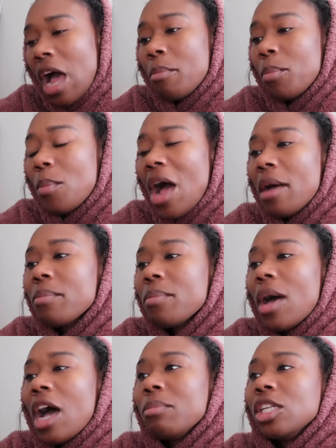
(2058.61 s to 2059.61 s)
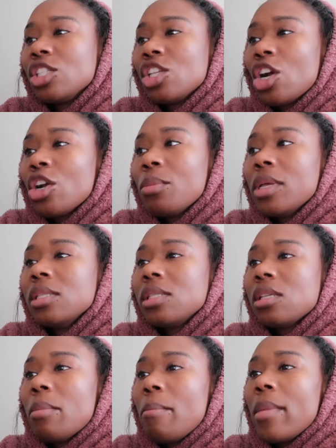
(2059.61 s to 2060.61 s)
I I'm I'm
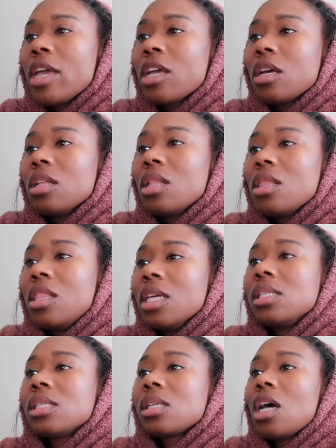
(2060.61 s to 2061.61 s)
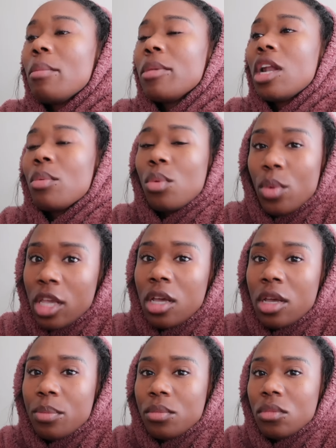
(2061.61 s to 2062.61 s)
determined to make this coming up
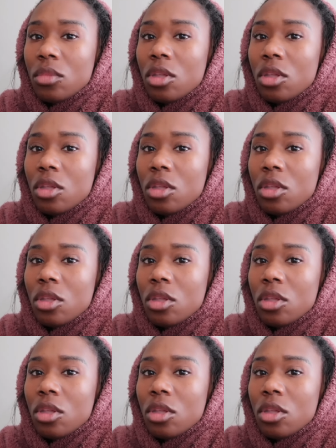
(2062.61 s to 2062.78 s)
week